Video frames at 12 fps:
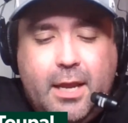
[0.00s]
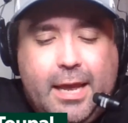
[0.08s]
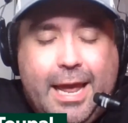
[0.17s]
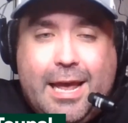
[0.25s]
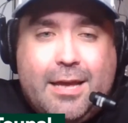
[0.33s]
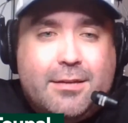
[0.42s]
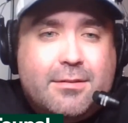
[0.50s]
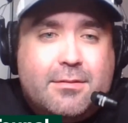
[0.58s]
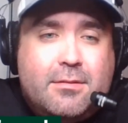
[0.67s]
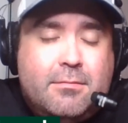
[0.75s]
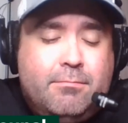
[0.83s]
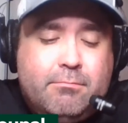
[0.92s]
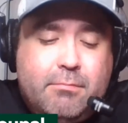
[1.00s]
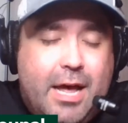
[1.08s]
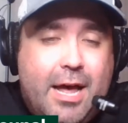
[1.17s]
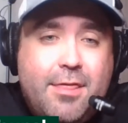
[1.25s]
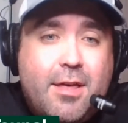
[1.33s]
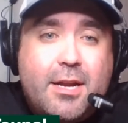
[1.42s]
And
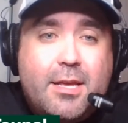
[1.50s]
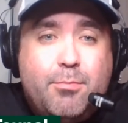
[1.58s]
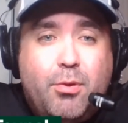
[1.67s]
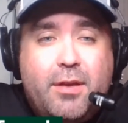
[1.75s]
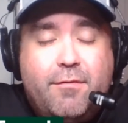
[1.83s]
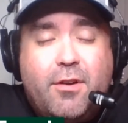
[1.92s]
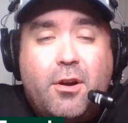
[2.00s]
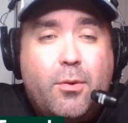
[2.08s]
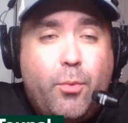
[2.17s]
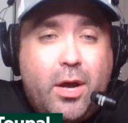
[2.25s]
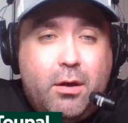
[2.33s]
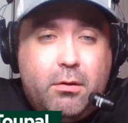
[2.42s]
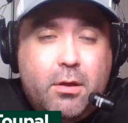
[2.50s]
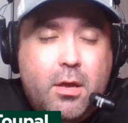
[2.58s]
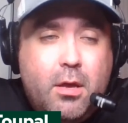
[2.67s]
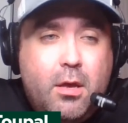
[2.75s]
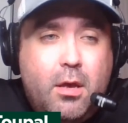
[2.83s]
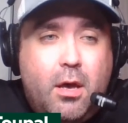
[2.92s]
I thought he played very well
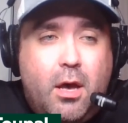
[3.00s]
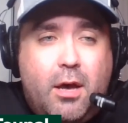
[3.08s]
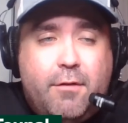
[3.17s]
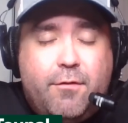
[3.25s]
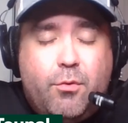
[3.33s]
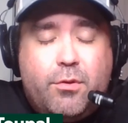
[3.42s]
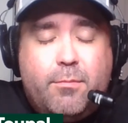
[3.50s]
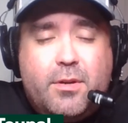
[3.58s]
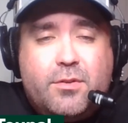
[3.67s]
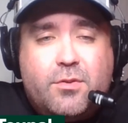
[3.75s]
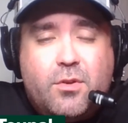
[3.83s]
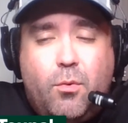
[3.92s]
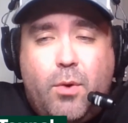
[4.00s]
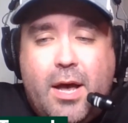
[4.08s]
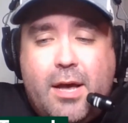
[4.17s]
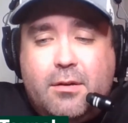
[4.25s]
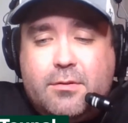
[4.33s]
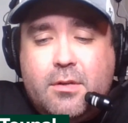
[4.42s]
uh, for the Minnesota
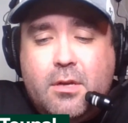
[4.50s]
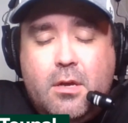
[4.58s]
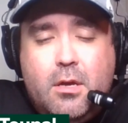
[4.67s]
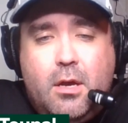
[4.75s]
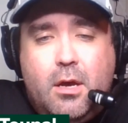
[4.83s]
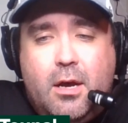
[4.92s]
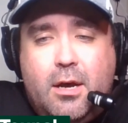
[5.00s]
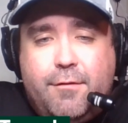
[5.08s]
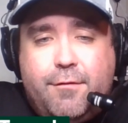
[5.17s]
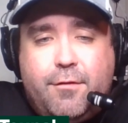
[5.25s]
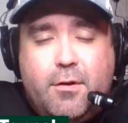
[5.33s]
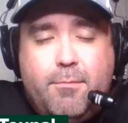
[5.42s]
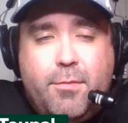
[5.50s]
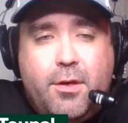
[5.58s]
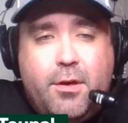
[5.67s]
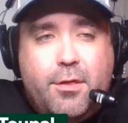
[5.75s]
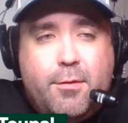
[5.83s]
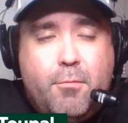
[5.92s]
Wild uh, from
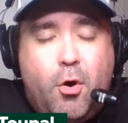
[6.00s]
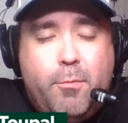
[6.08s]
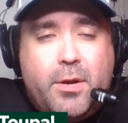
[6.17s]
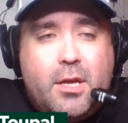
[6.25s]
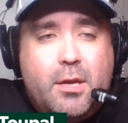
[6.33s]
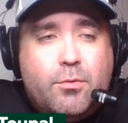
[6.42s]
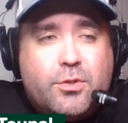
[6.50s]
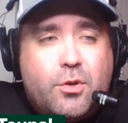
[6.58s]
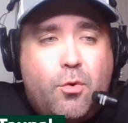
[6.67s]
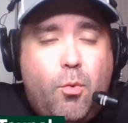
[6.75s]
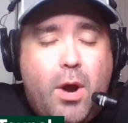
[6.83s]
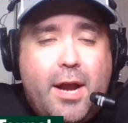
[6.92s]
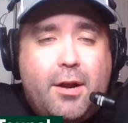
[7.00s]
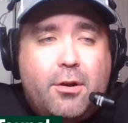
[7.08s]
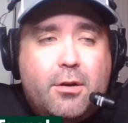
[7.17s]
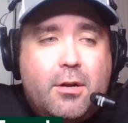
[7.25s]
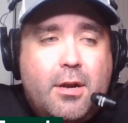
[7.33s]
the, the moment he was acquired.